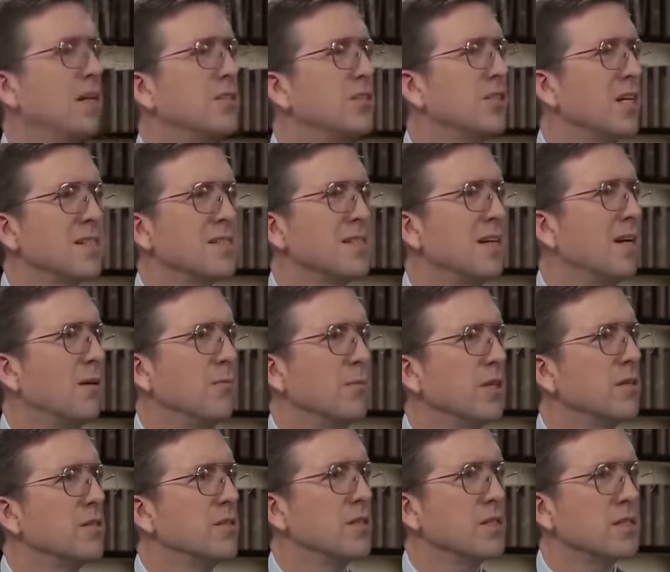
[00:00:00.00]
shut up
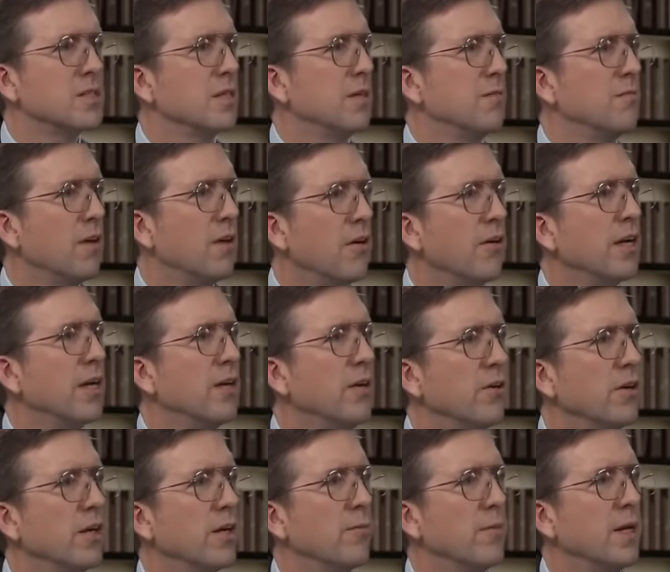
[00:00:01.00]
you're just a very
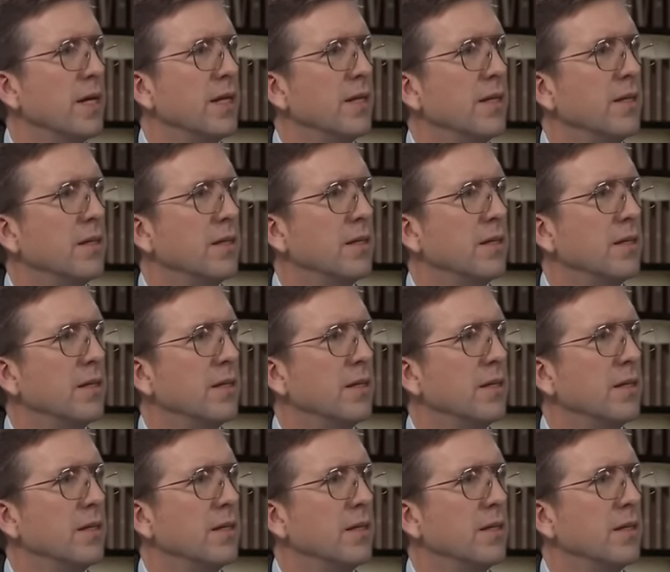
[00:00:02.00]
annoying man